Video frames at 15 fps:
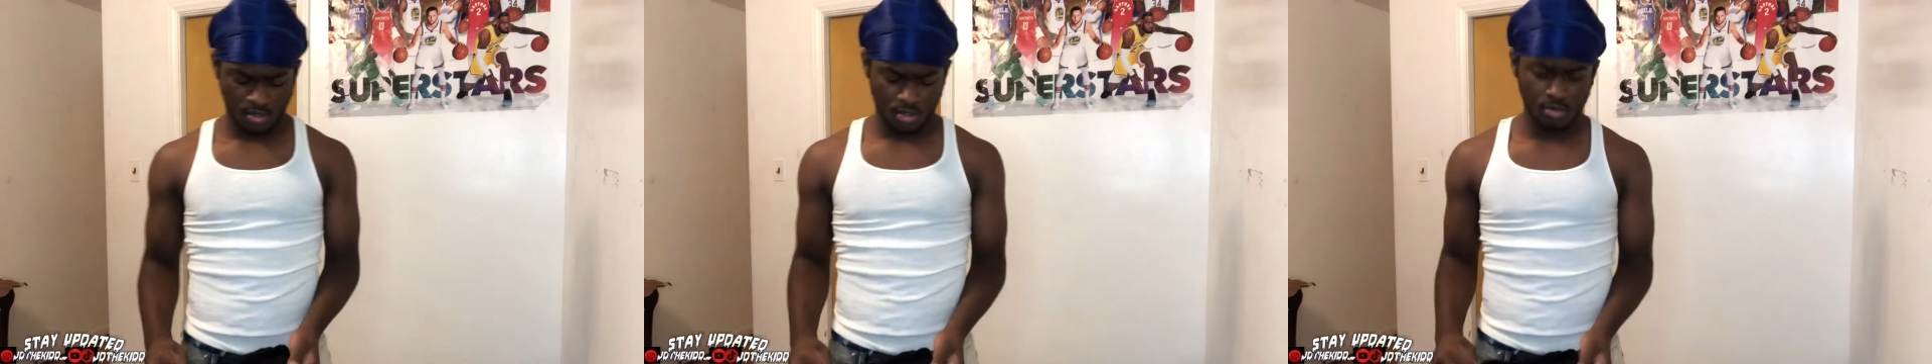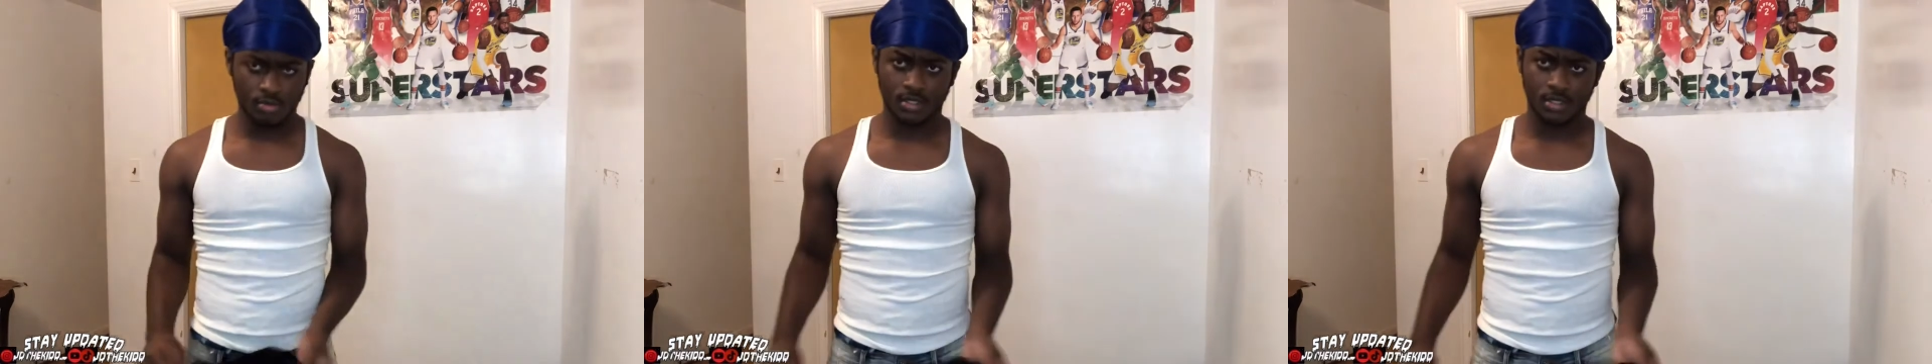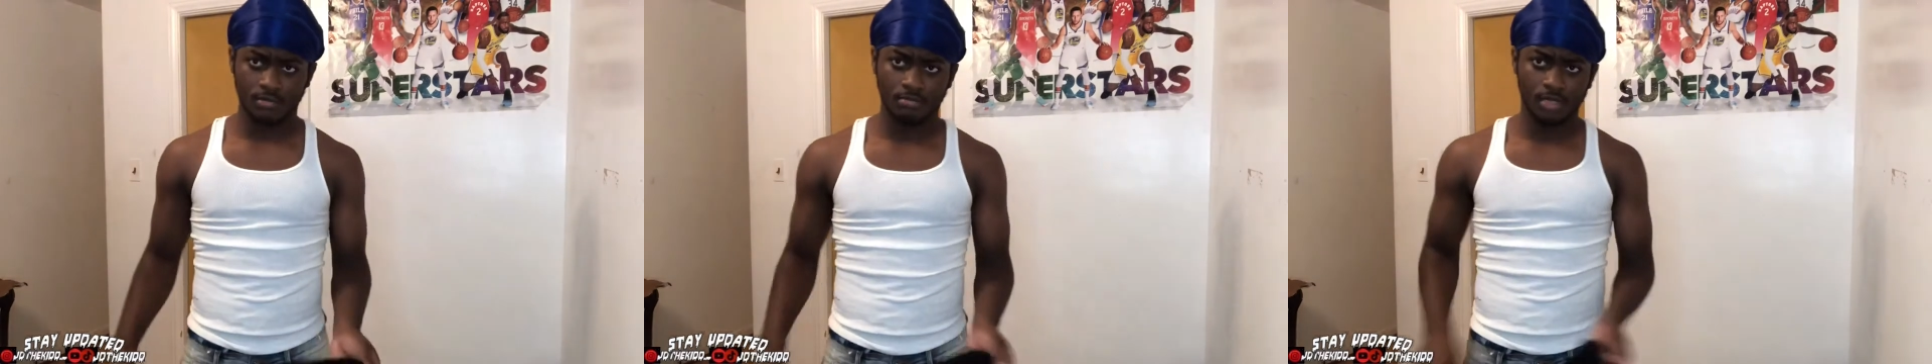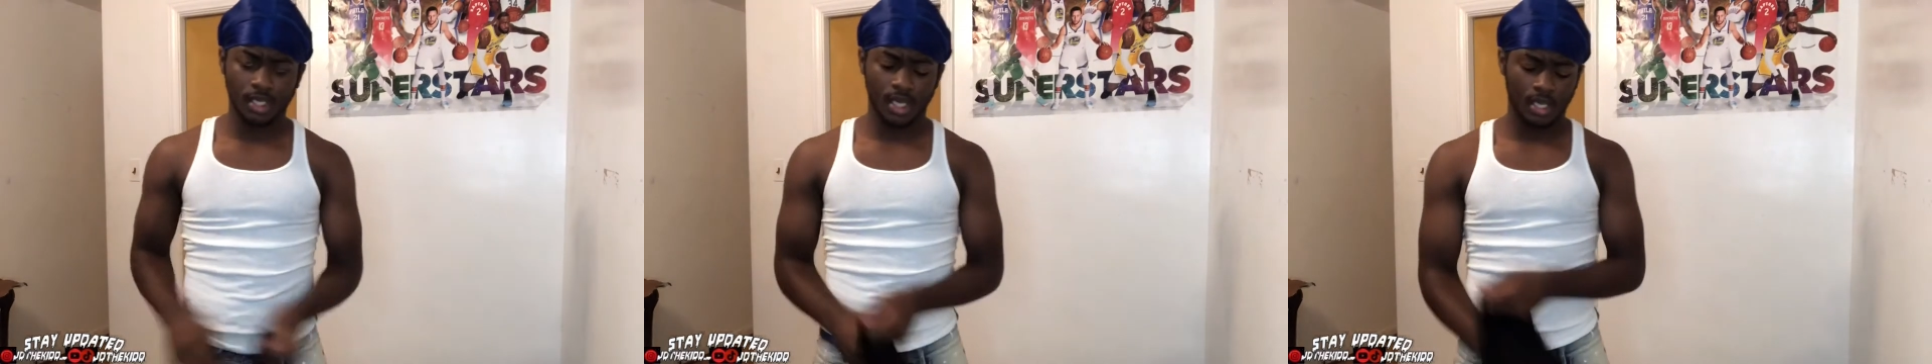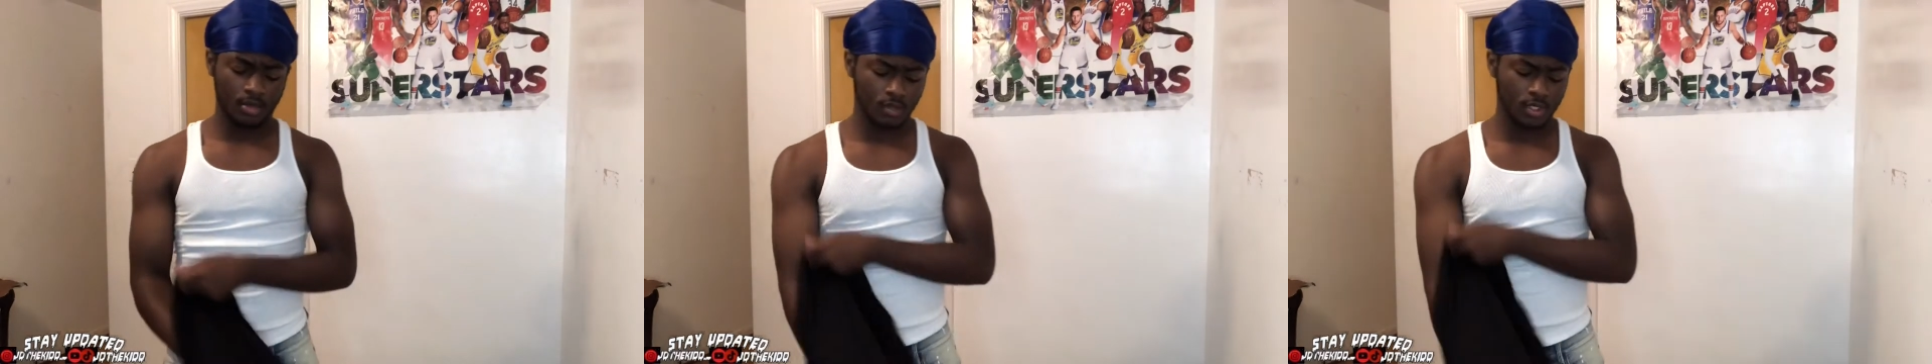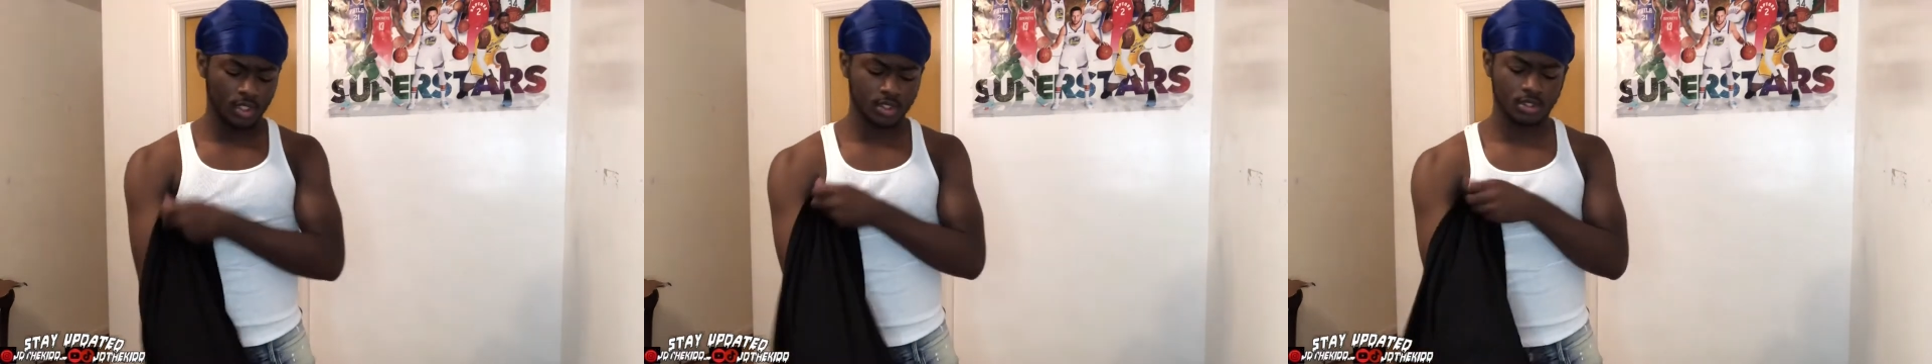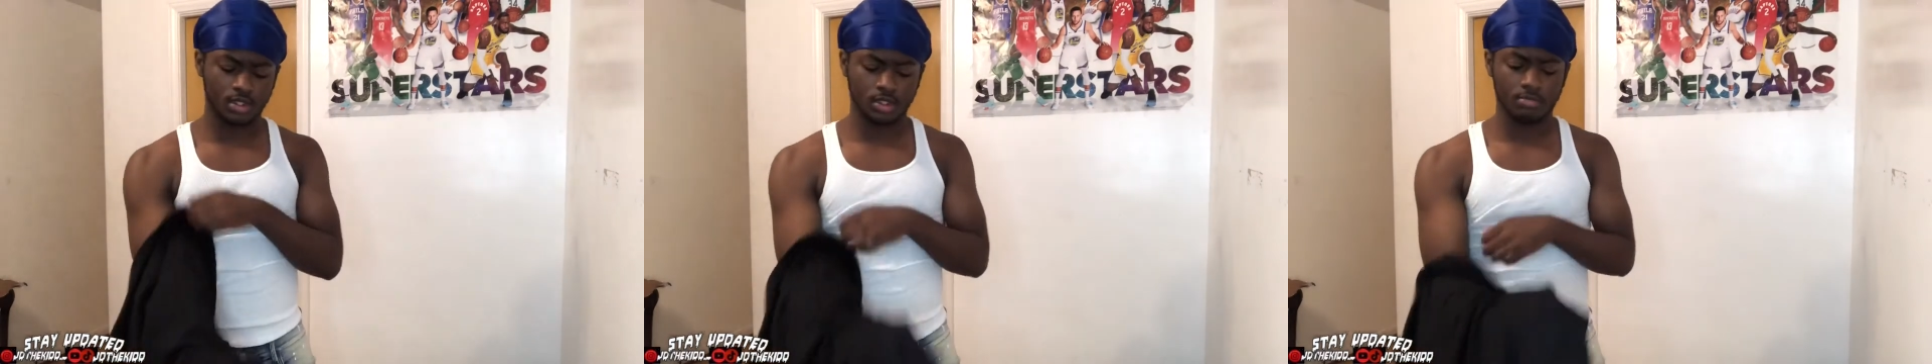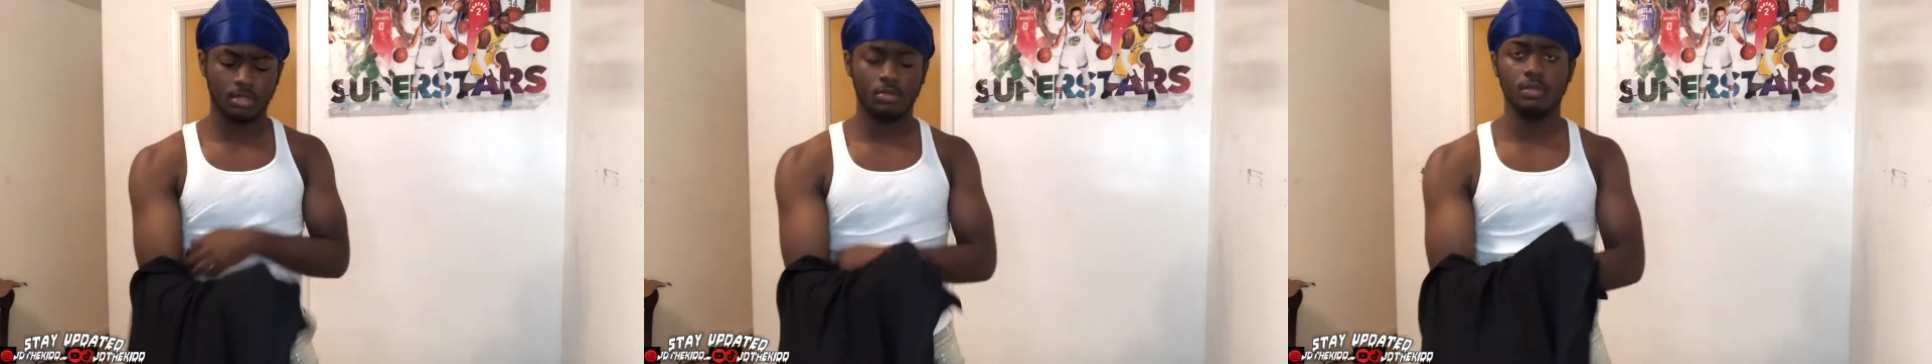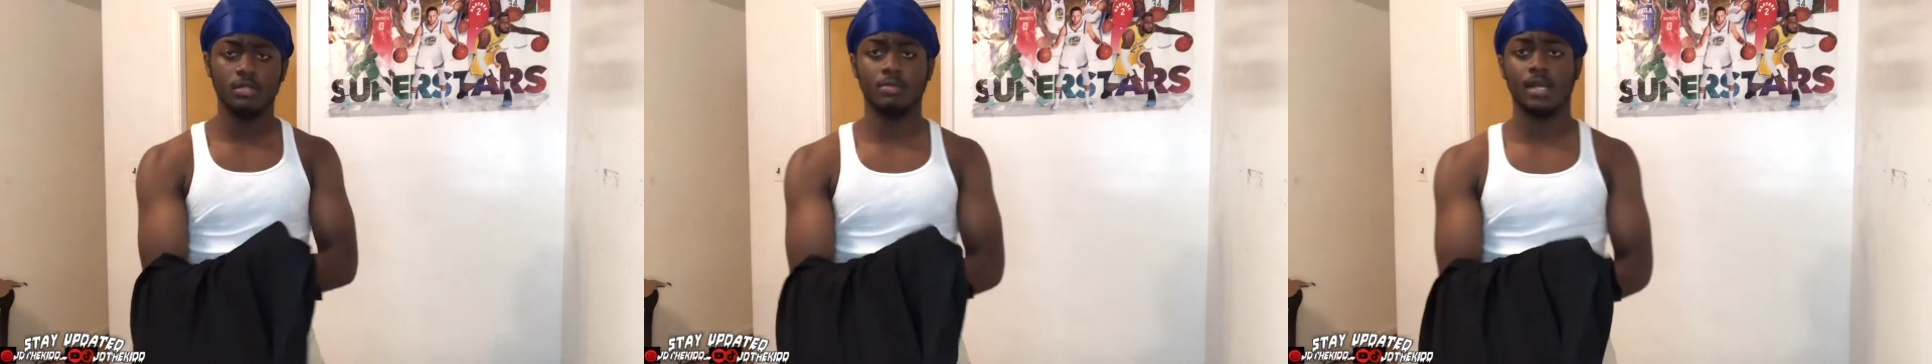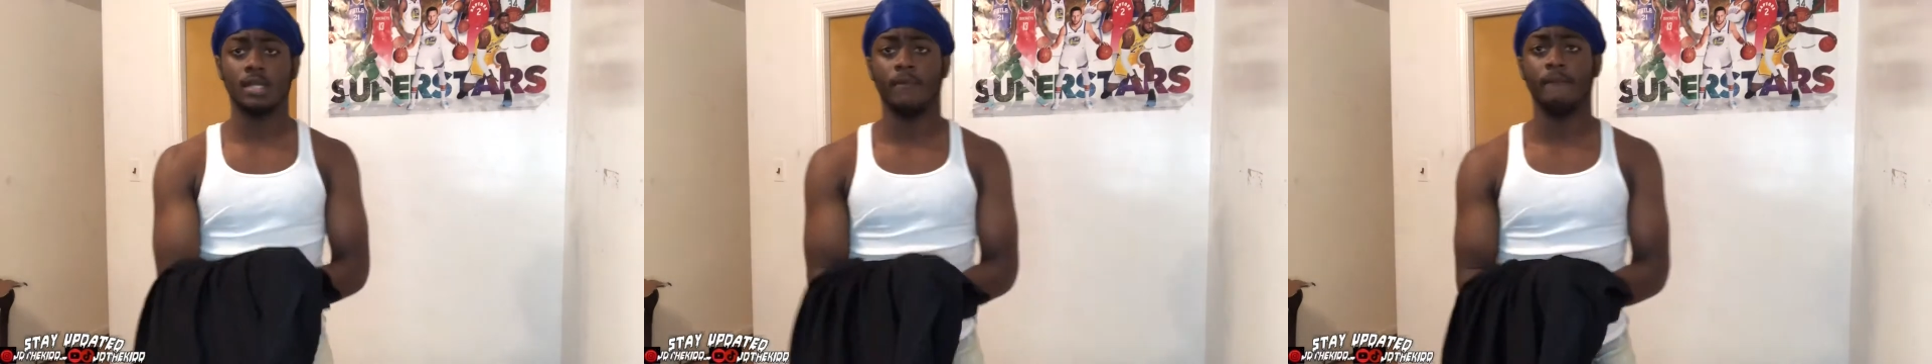It was some big ass words on this bit. We
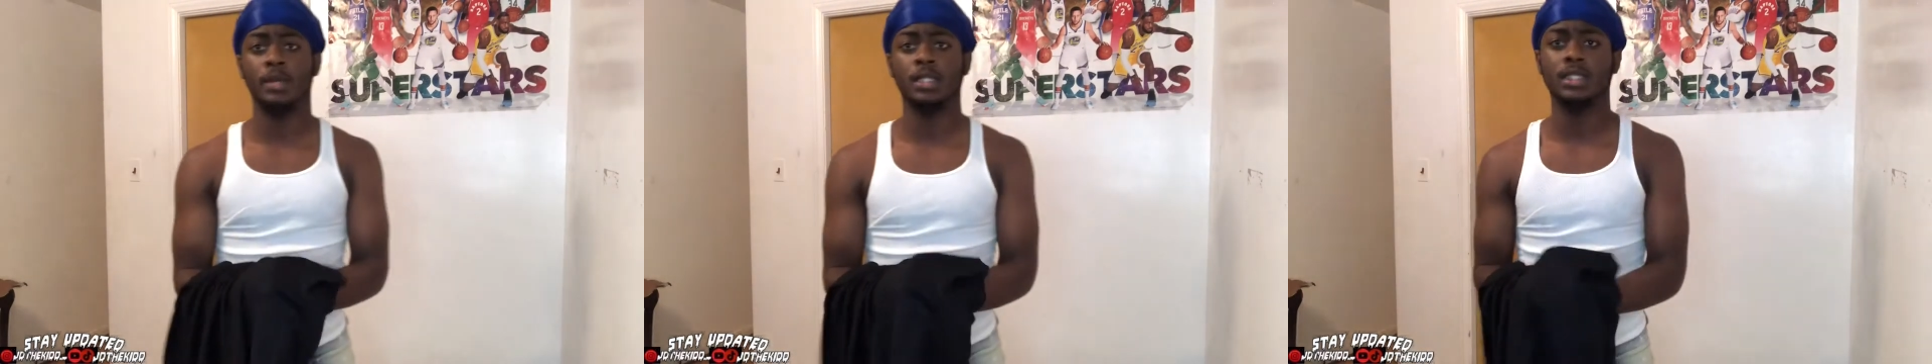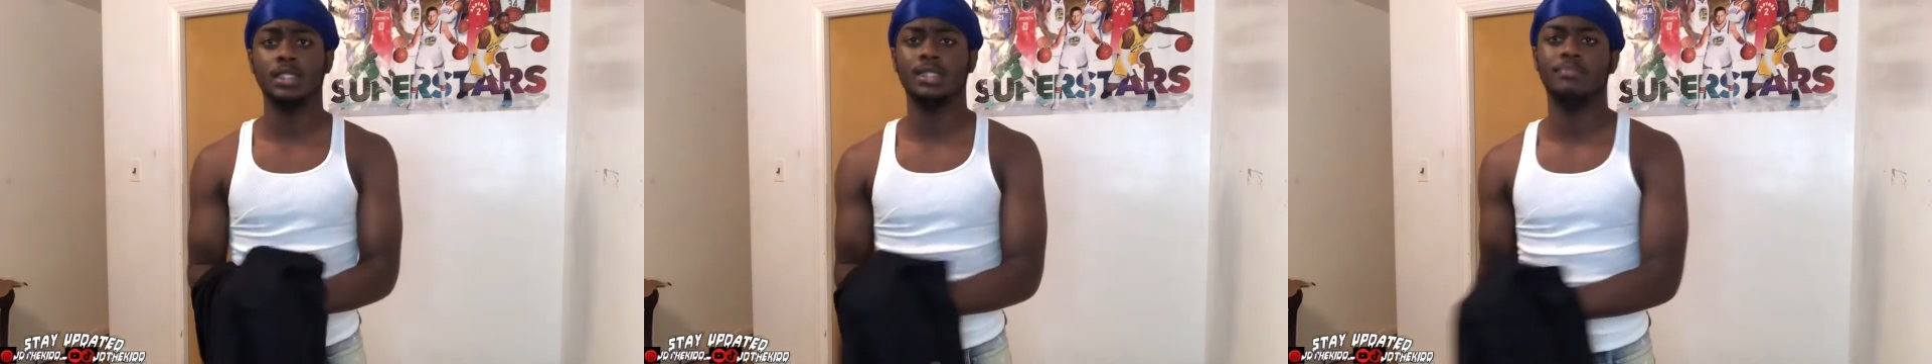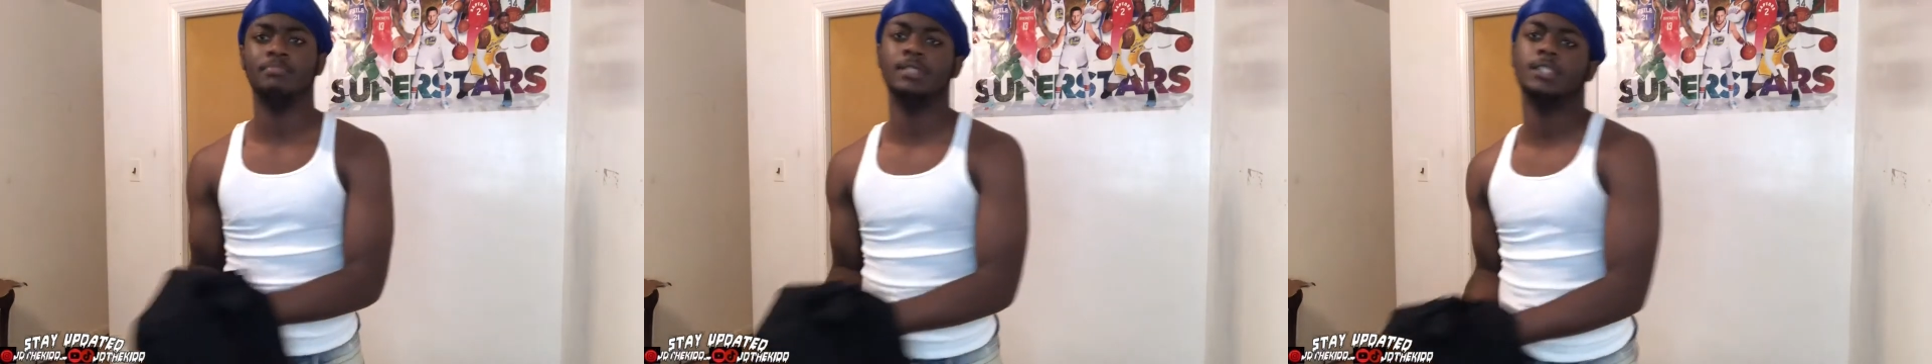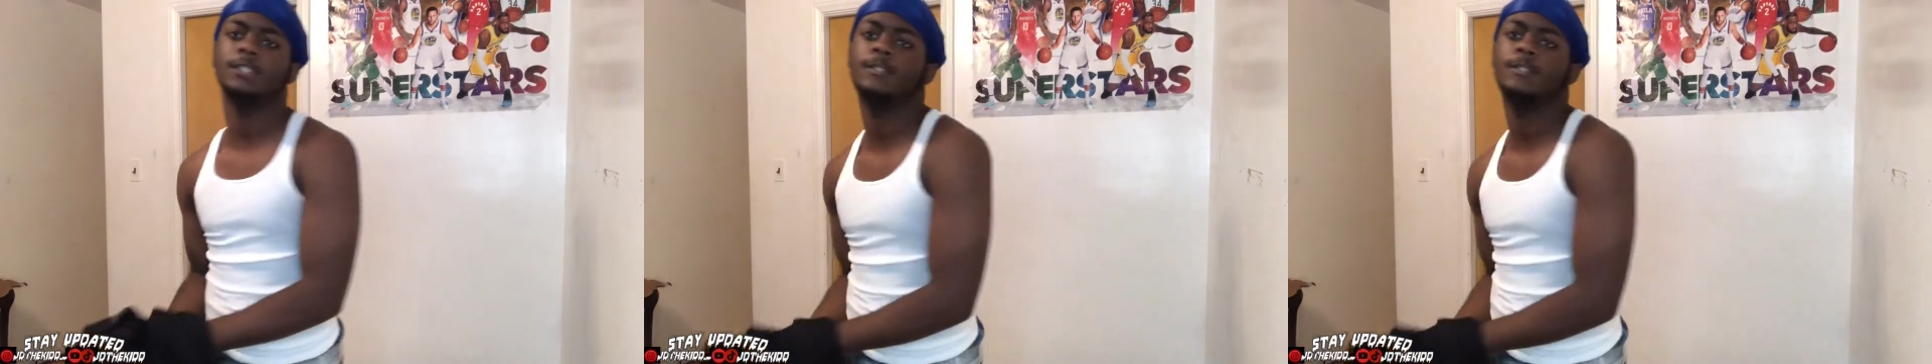just about to put this bit